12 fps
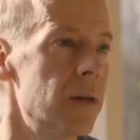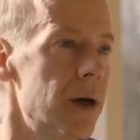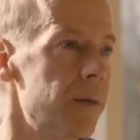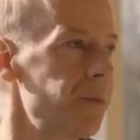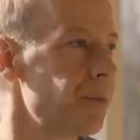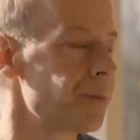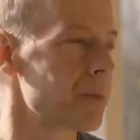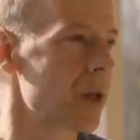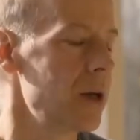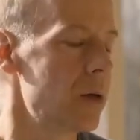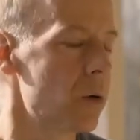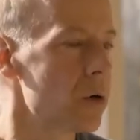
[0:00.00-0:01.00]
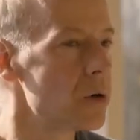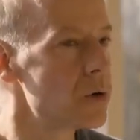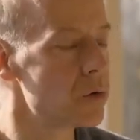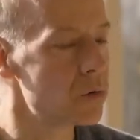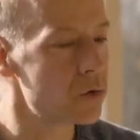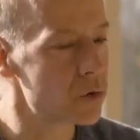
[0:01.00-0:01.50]
That in order
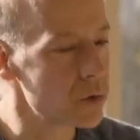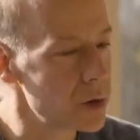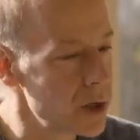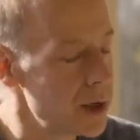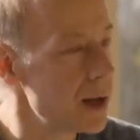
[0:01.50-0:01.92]
to truly